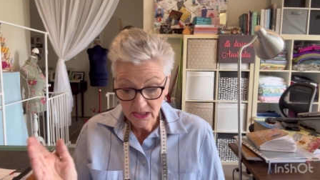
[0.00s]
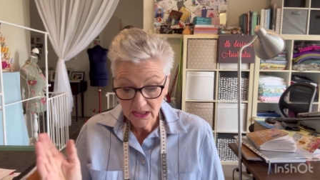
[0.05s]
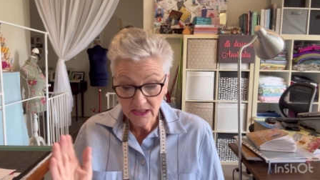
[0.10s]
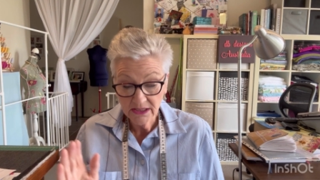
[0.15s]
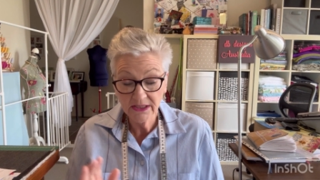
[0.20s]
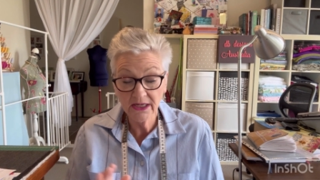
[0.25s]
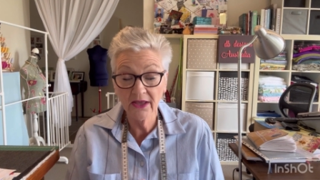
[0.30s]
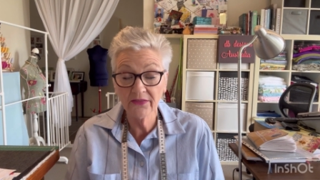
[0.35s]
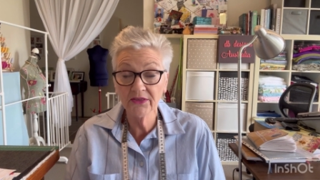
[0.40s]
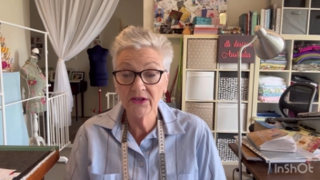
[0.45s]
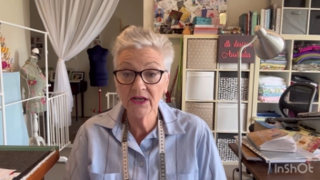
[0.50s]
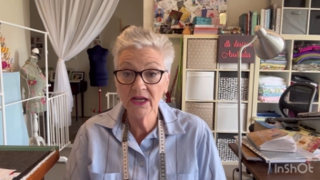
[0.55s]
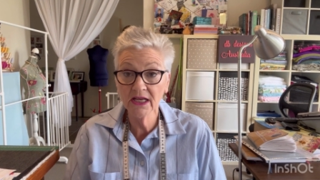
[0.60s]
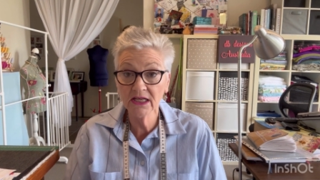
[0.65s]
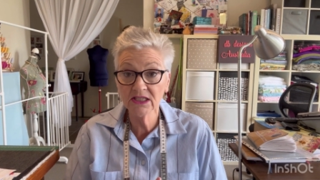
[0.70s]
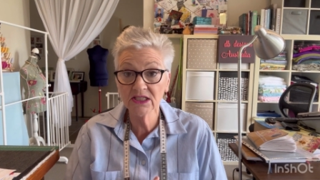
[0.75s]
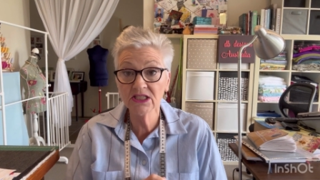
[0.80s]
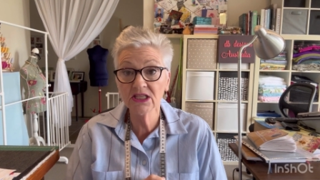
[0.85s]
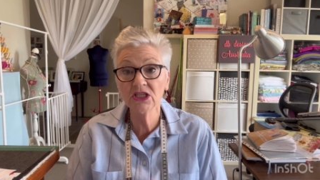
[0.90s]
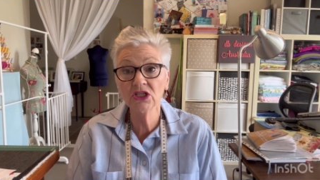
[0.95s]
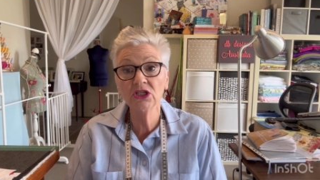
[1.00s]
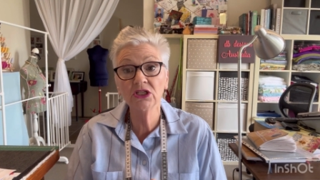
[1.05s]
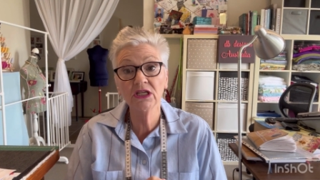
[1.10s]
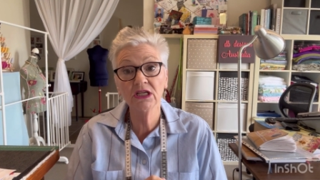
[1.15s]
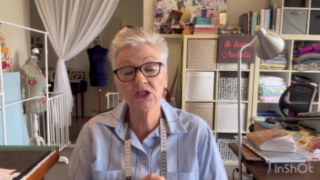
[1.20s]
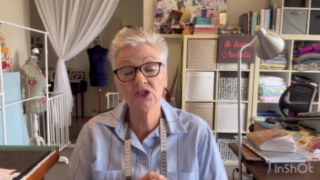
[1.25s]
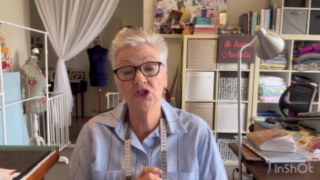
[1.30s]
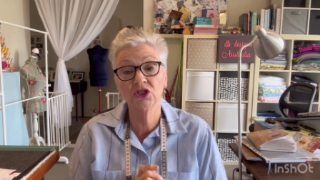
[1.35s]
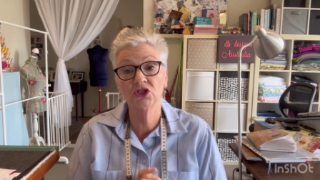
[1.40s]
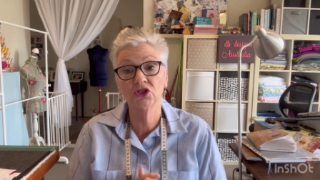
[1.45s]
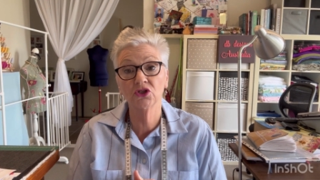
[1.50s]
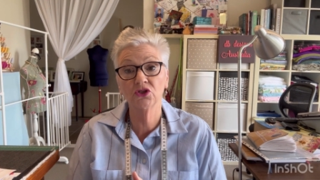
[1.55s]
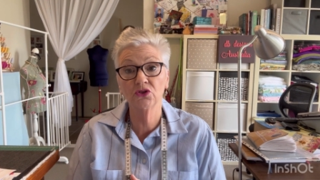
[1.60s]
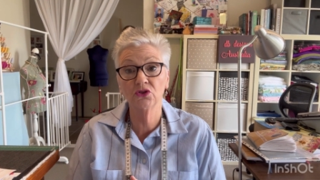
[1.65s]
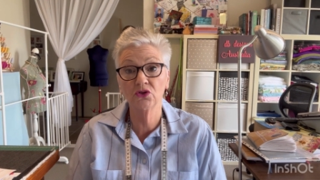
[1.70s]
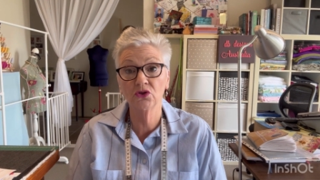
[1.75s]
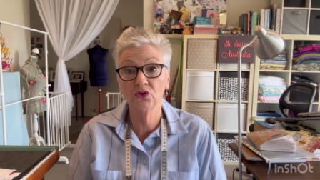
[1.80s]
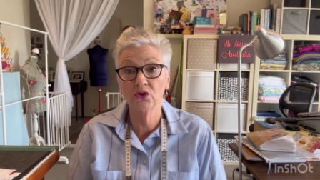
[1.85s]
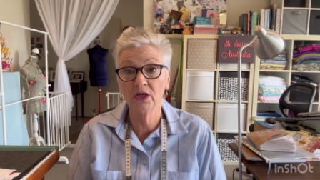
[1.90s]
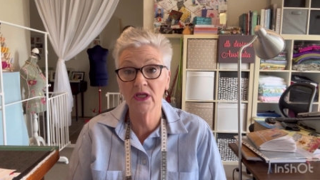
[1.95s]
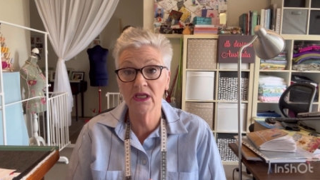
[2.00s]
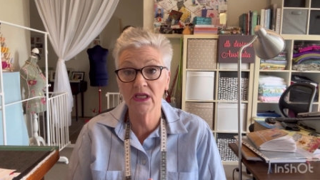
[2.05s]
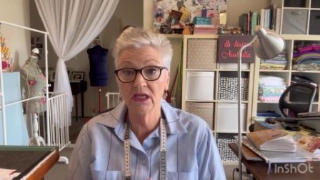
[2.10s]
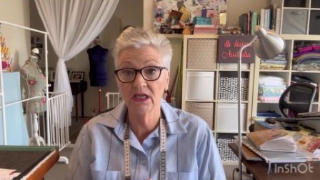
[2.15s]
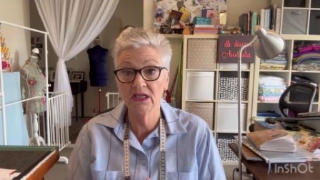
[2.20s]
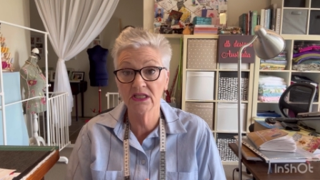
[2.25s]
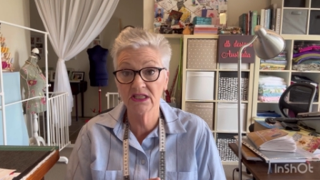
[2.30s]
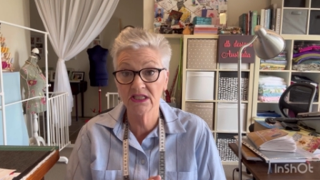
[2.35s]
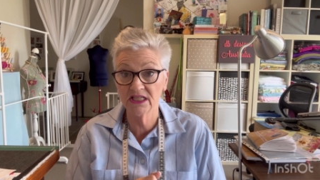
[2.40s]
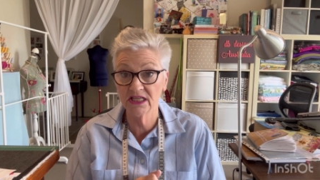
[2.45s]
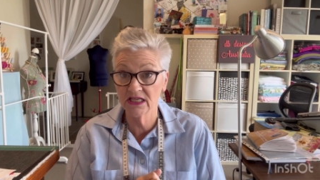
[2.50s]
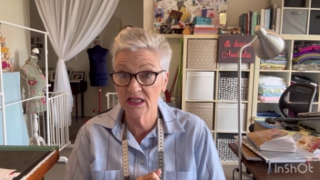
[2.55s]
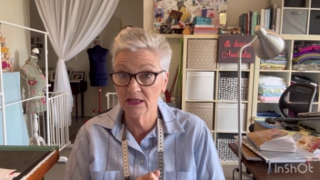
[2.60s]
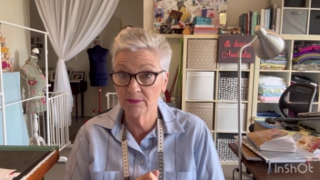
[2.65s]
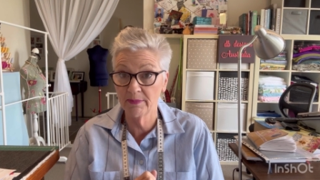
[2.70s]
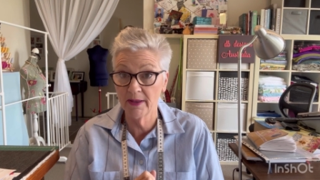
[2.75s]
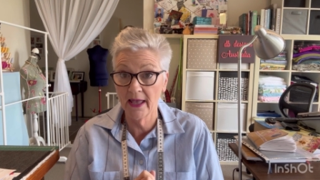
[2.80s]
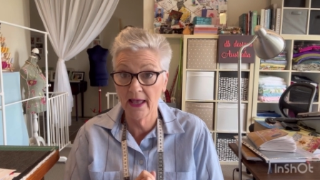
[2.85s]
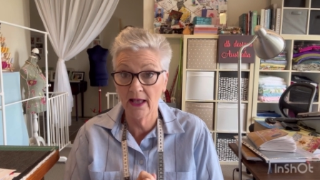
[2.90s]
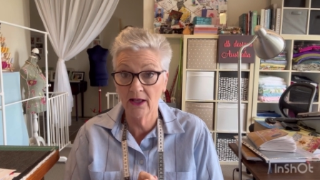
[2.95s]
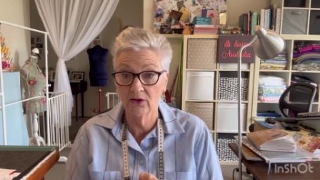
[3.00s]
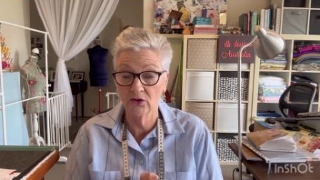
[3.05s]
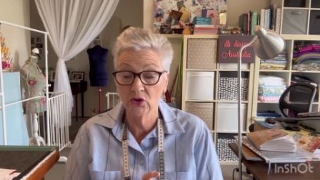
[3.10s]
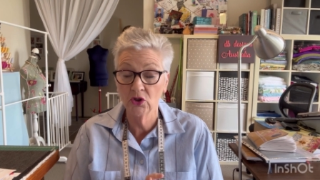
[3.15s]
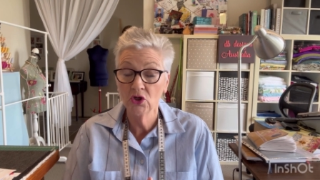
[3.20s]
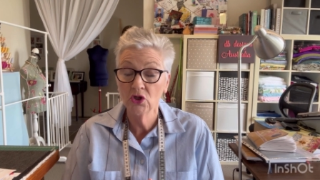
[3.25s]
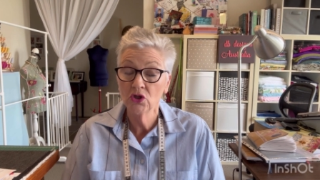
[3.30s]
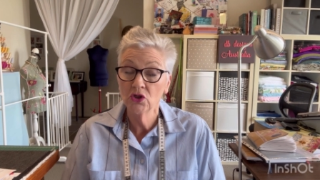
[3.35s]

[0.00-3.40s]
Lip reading: Now, the next thing you need to do is think about